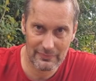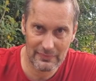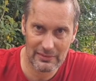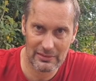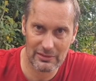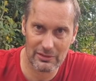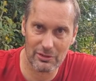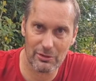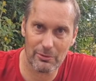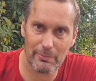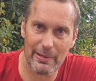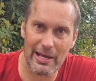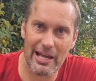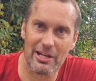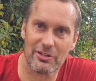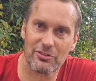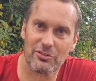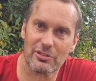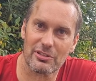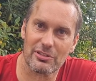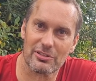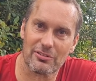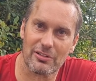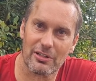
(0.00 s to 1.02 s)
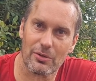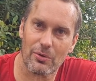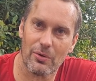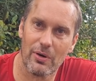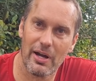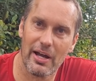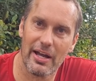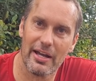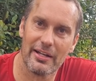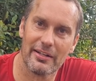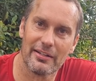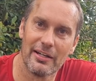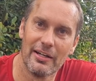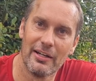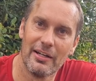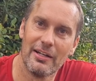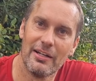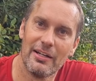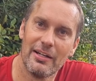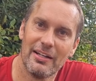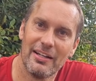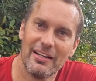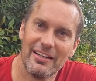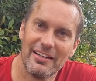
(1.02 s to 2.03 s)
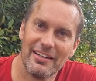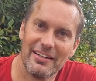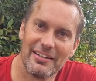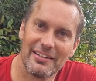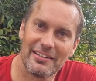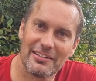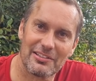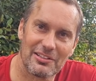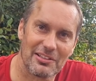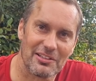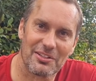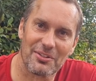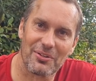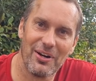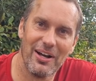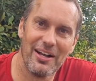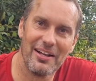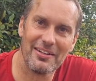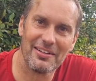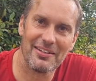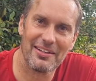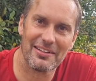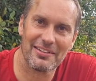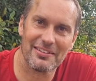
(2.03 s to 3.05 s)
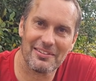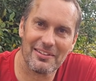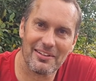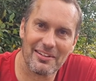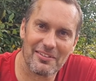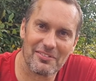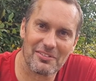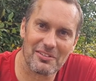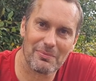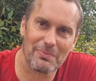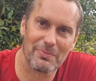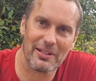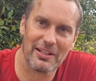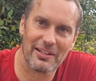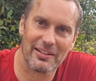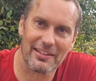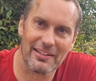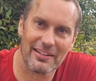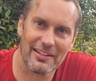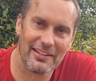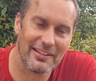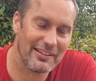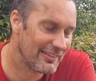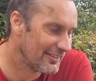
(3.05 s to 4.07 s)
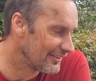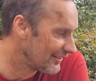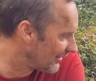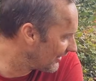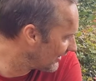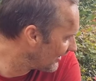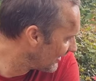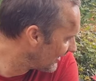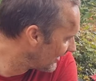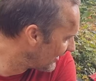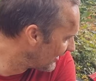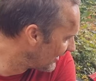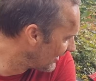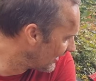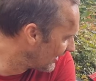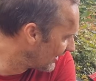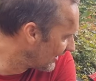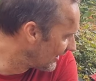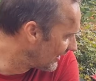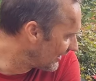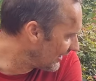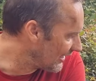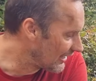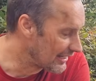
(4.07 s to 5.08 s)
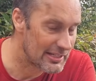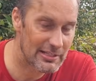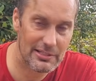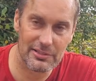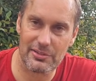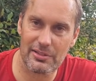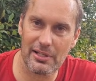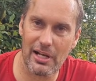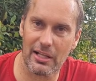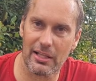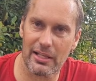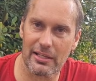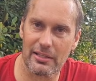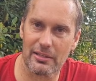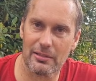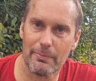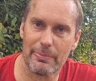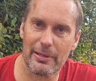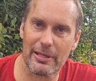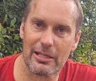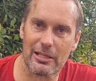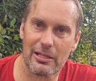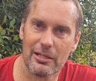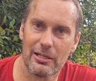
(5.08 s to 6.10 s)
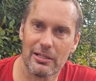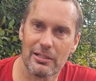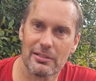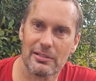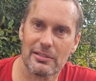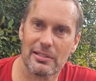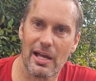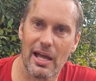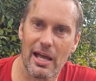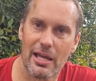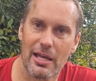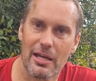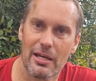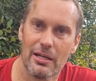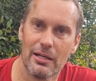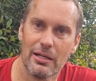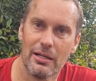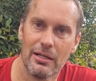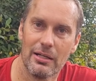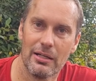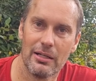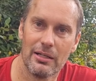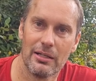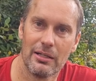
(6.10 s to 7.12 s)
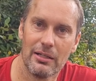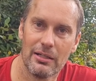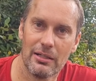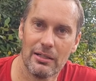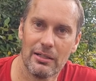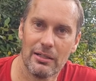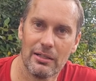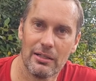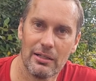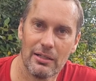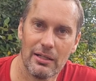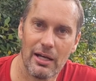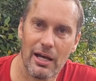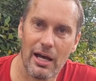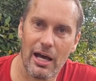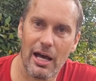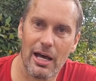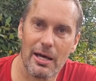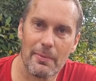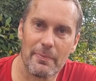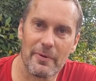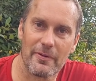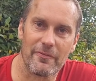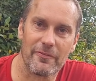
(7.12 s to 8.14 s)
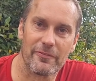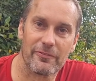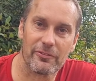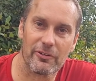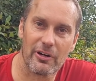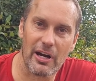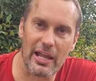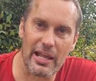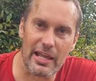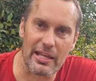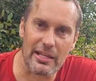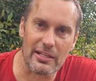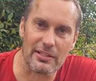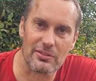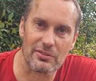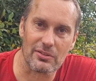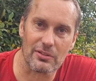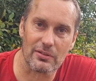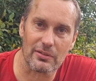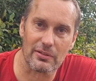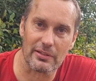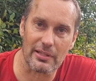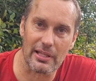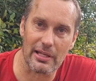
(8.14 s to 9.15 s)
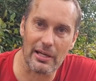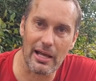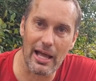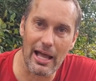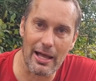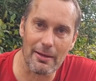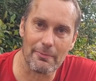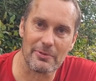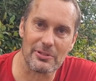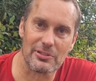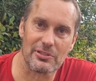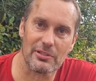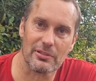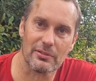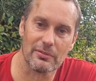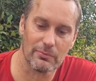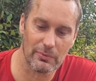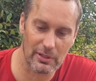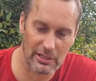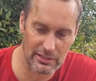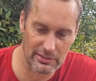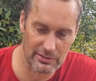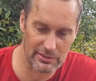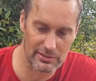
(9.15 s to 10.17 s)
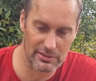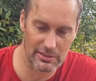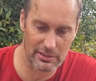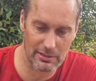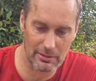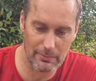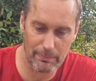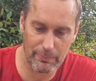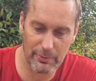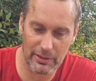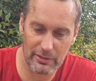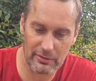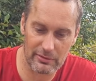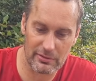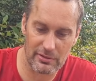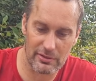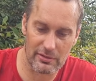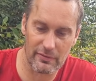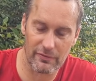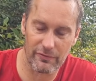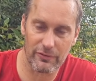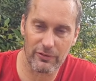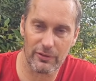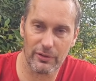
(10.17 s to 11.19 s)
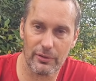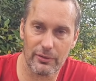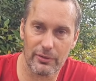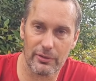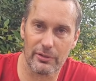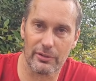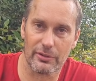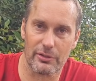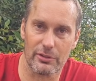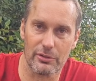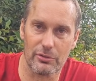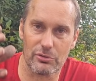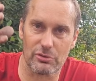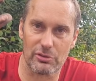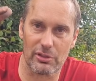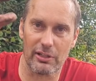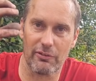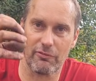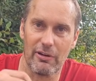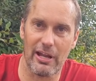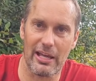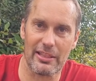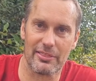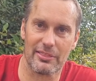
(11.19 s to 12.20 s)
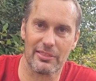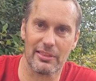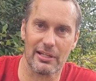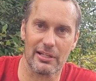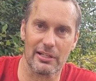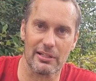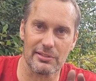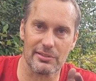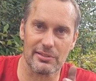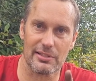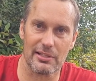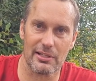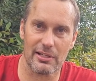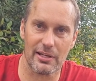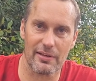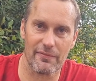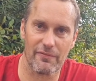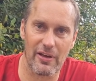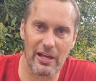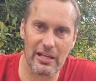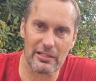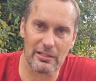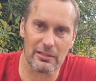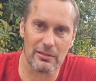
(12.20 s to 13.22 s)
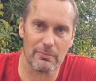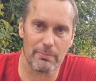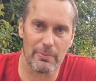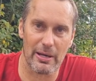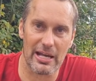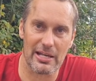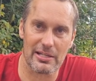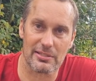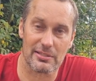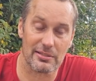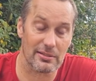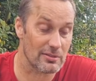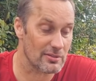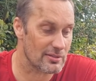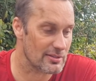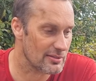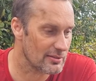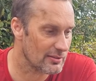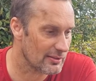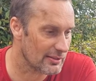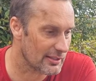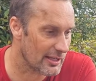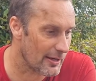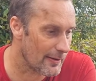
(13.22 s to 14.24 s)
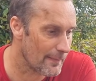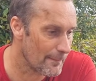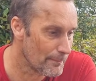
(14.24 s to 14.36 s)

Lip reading: No batteries required. I just wonder you don't have to plug it in. It's not like the big Tyre Harbor Freight or the Amazon ones that you bolt to the floor, usually red things that I've had in the past and sold it,